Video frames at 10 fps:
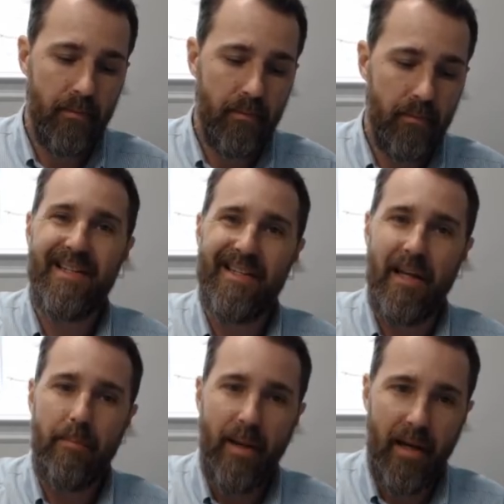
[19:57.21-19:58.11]
So this
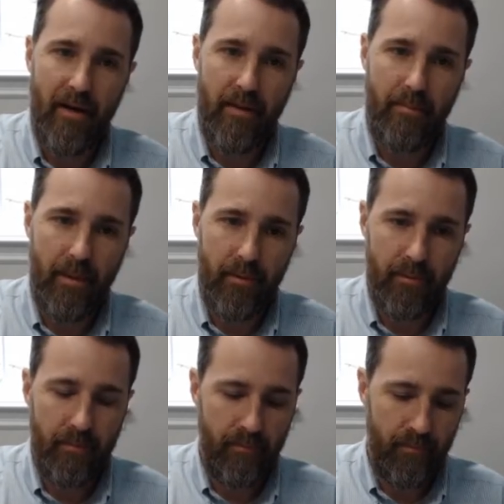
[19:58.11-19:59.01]
is a paired
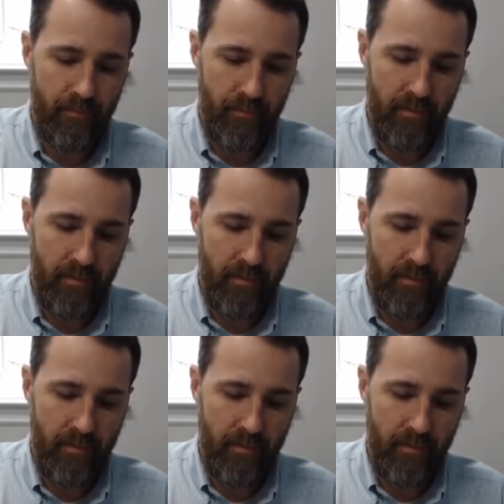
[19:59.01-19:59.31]
bone